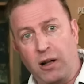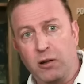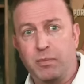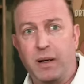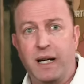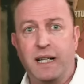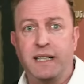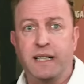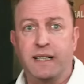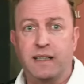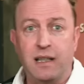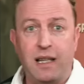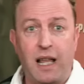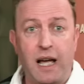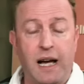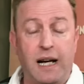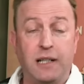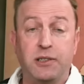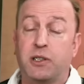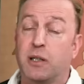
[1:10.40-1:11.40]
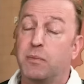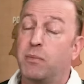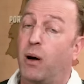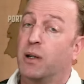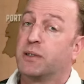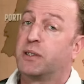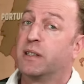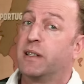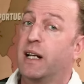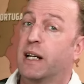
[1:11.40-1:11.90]
Albanian land to
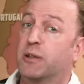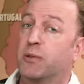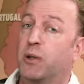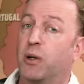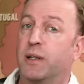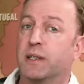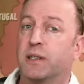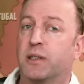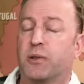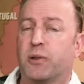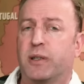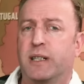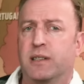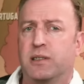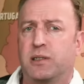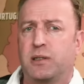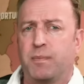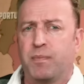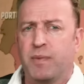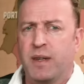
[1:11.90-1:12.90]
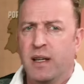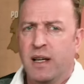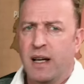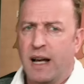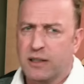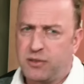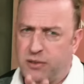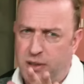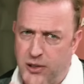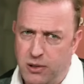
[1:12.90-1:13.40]
Montenegro and Greece.
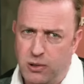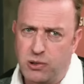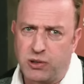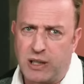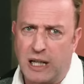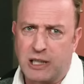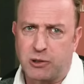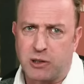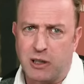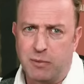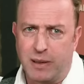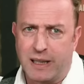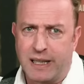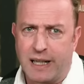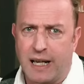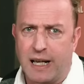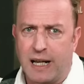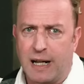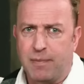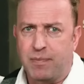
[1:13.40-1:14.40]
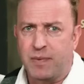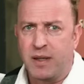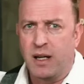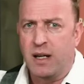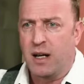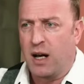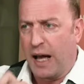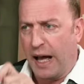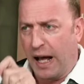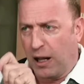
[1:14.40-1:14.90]
As the new century began,
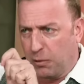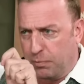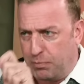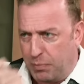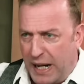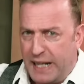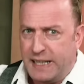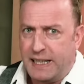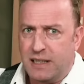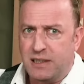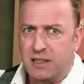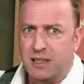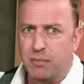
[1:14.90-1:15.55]
Albanian